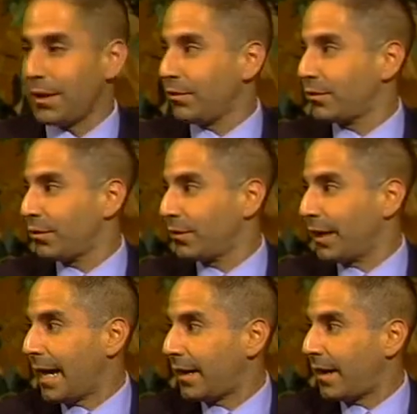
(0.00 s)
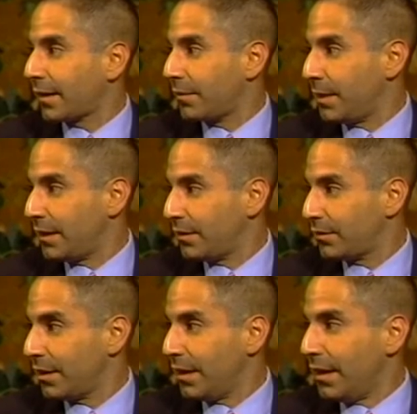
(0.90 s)
Peter served on ad hoc
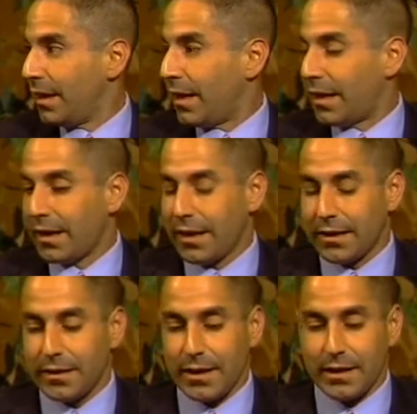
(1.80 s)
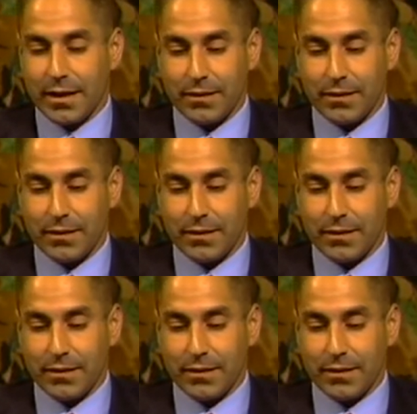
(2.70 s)
committees, and